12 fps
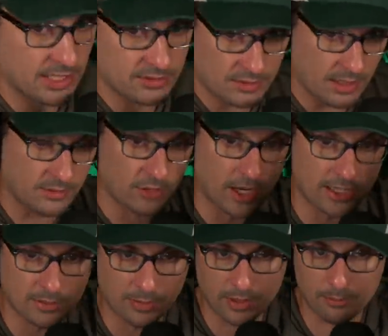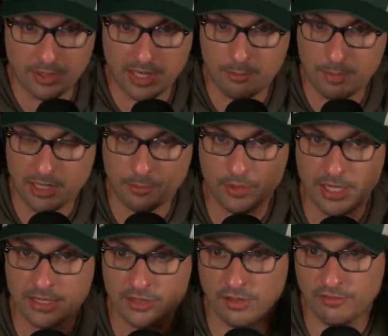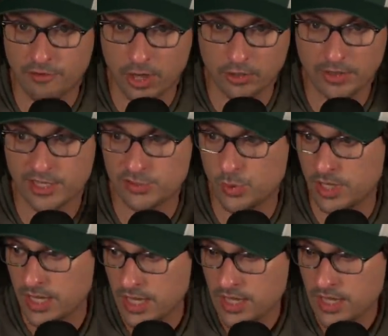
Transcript: I, I talked about Band of Blades on Fodder last week.